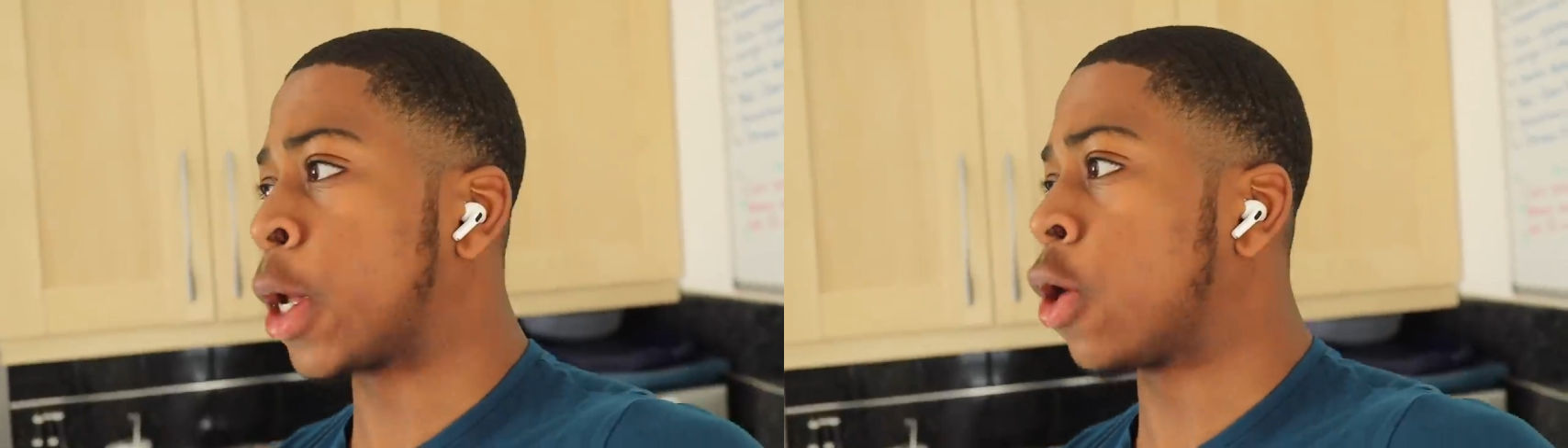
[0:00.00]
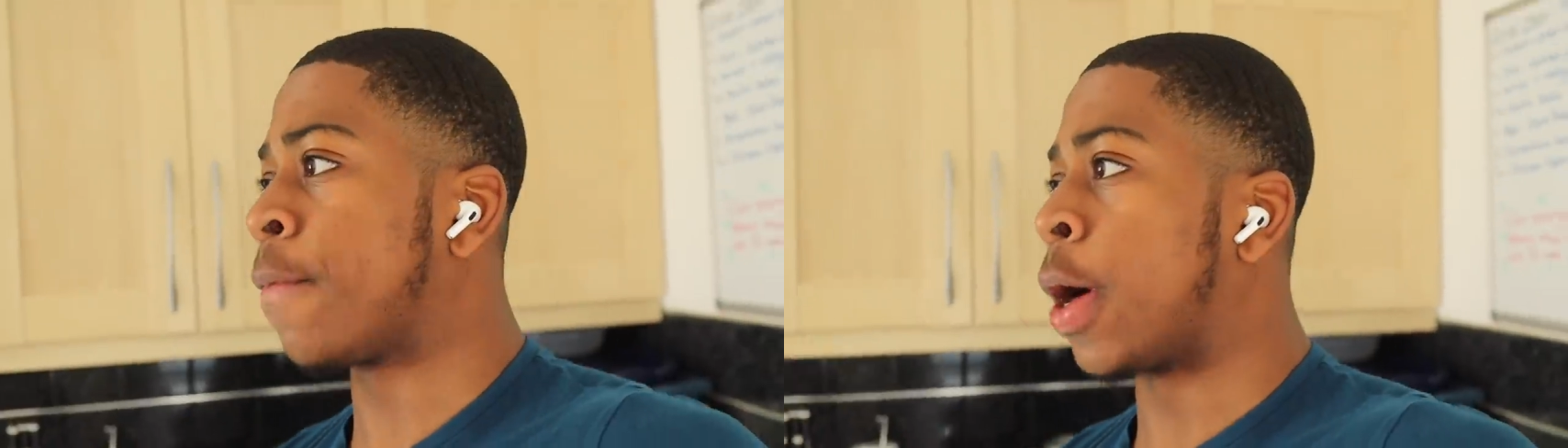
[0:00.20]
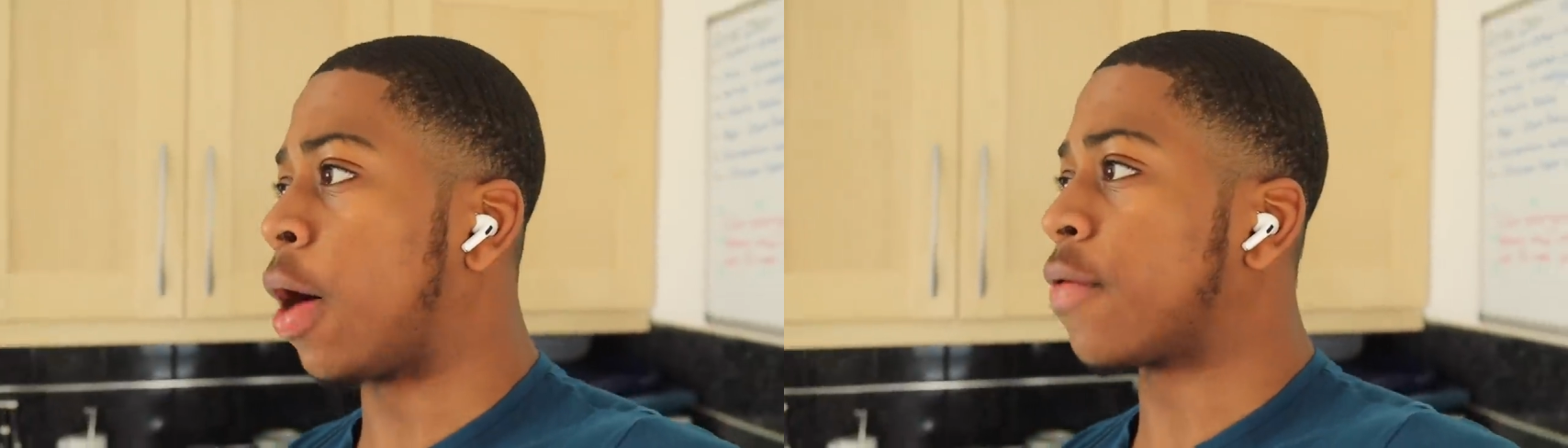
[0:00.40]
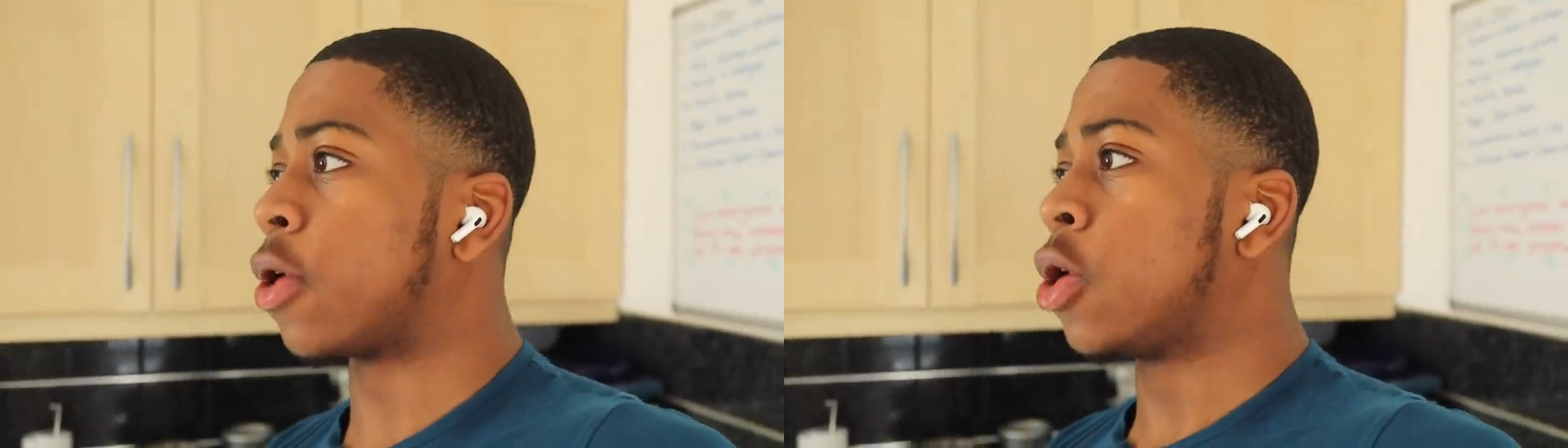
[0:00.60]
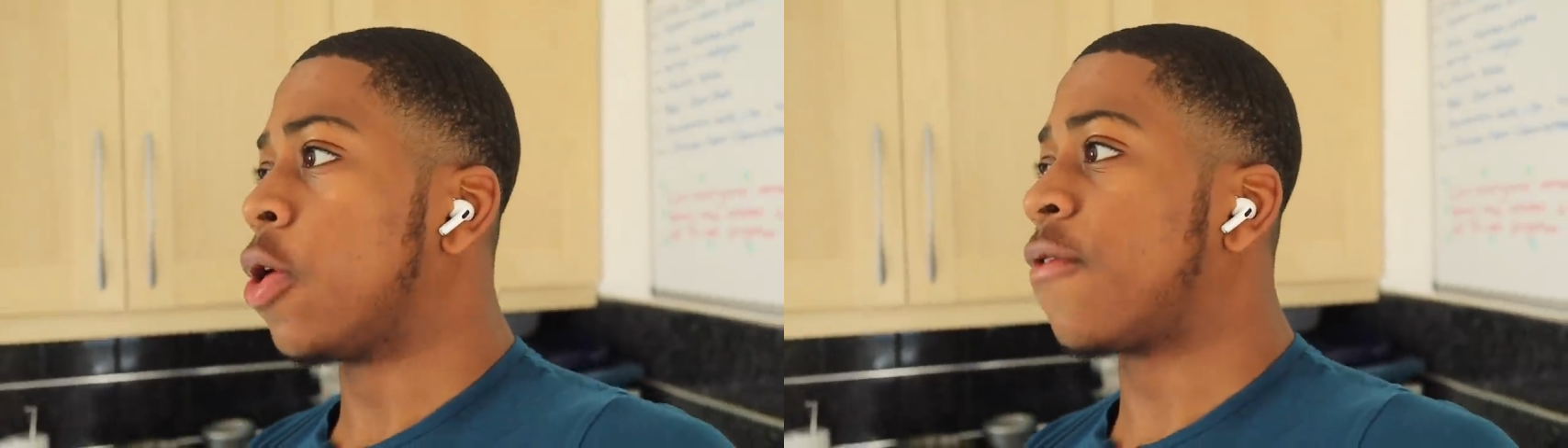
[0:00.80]
a lot of my
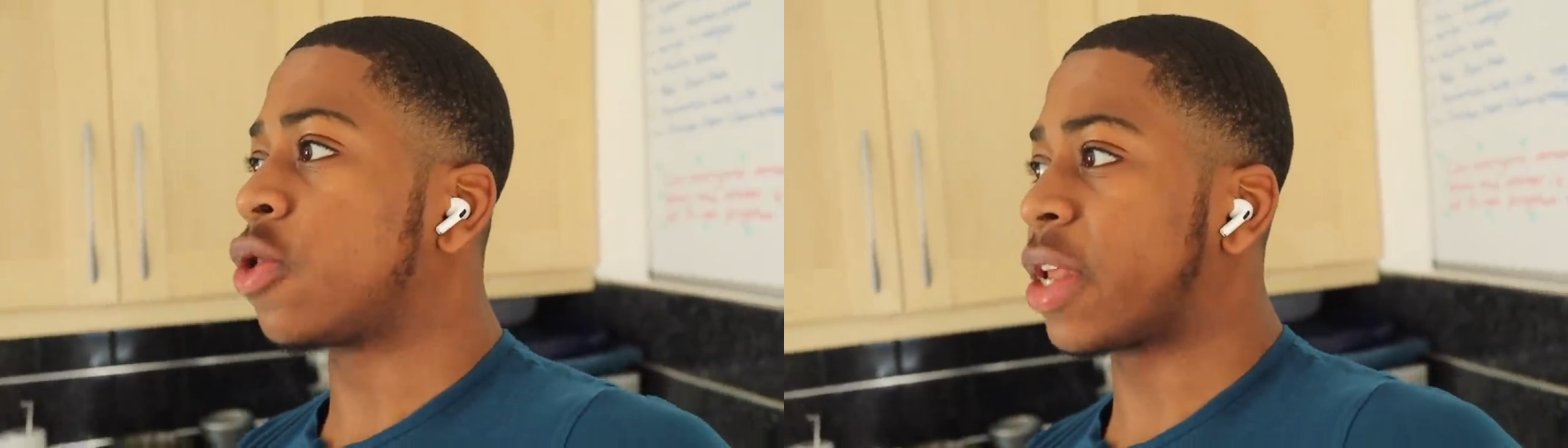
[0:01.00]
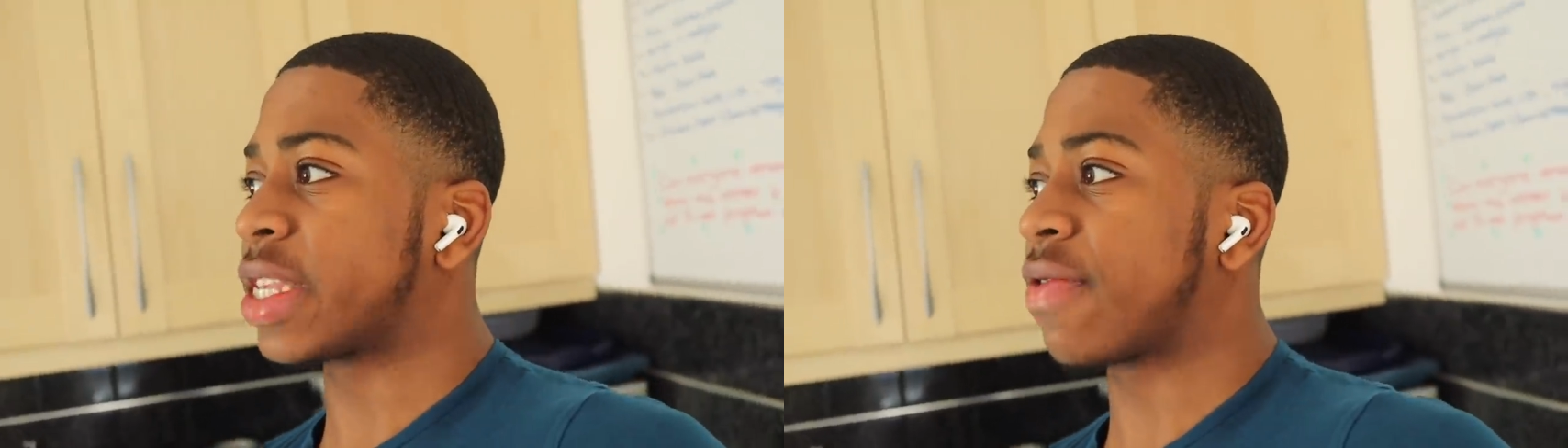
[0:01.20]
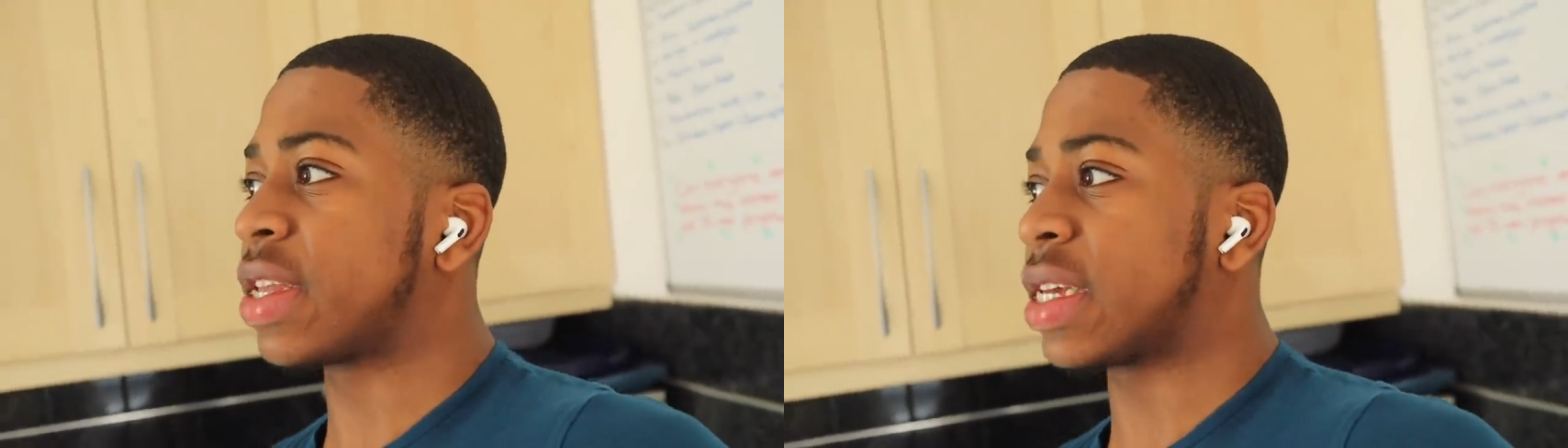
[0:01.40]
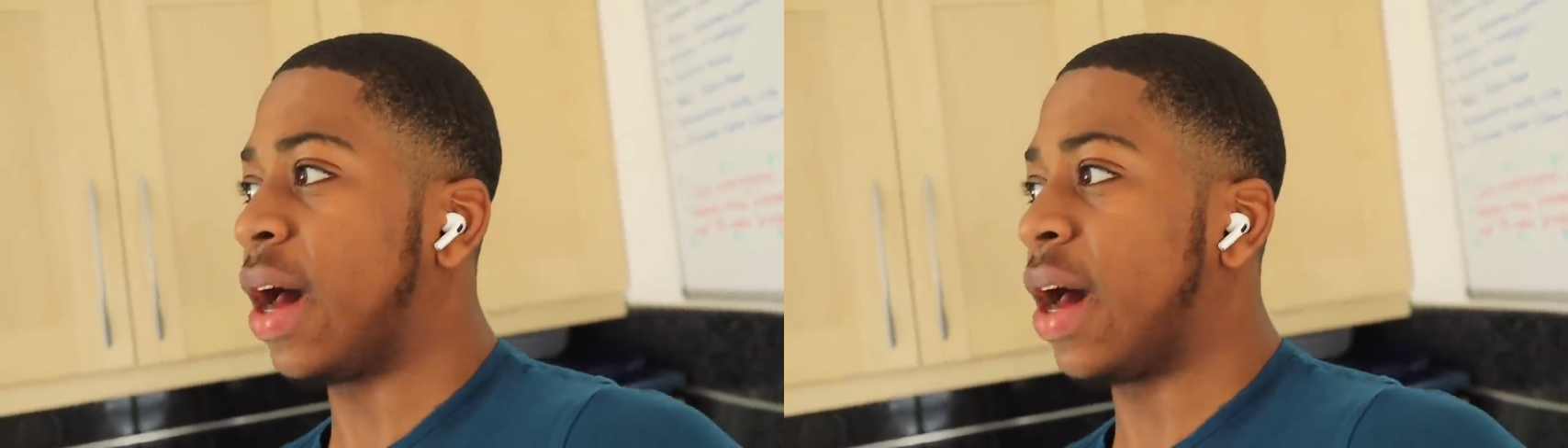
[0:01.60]
other four days of eating.